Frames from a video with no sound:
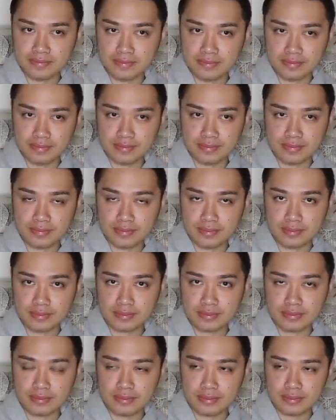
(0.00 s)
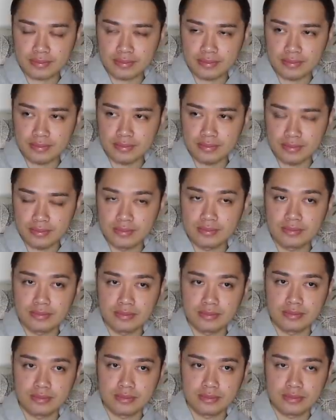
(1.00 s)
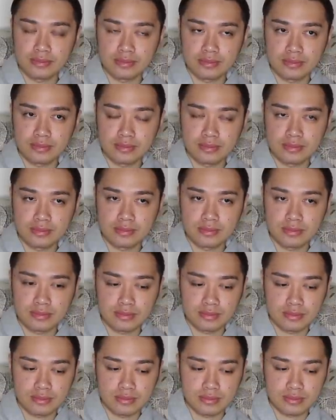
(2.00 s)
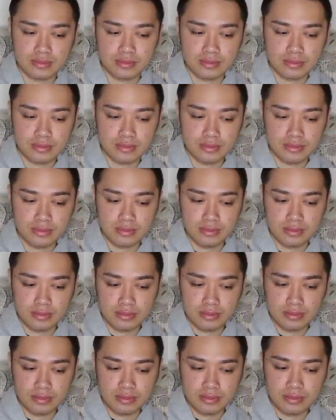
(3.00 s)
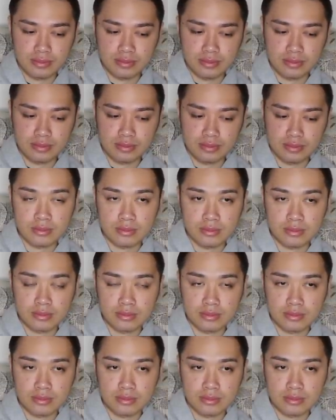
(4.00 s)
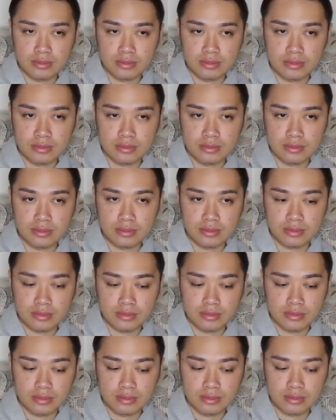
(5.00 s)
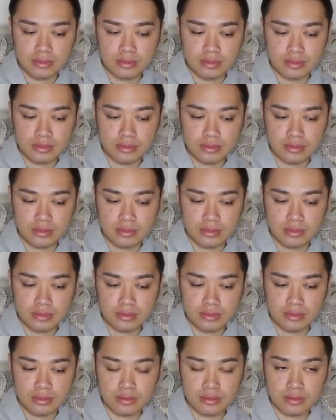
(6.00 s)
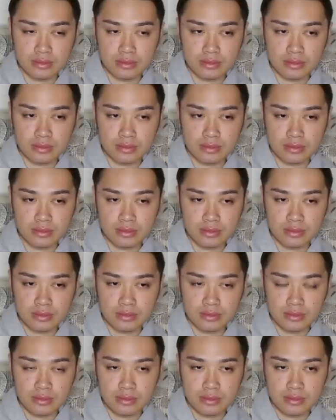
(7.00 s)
(not speaking)